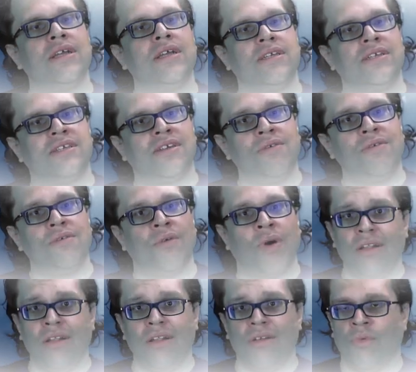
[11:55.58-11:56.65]
So,
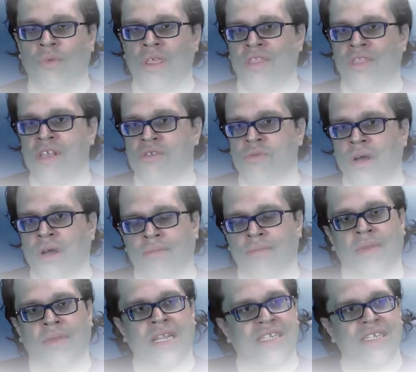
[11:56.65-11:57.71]
well, with this
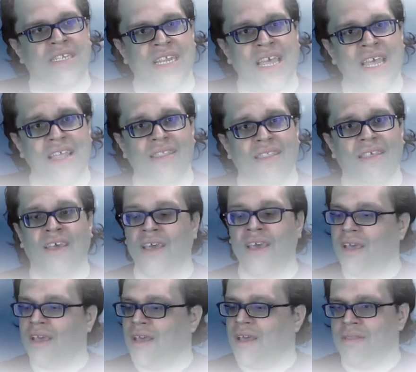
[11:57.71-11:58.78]
one being said,
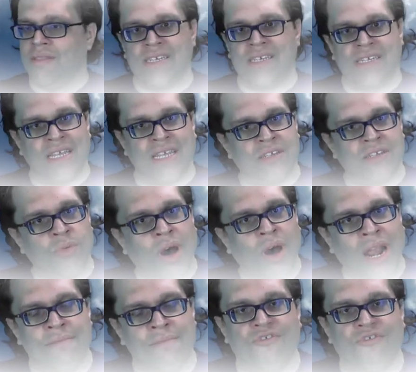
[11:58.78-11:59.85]
this is what
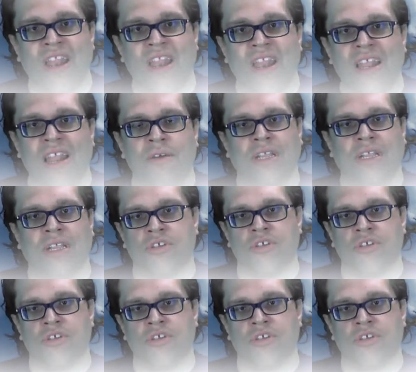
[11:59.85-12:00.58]
I'm feeling I wanted to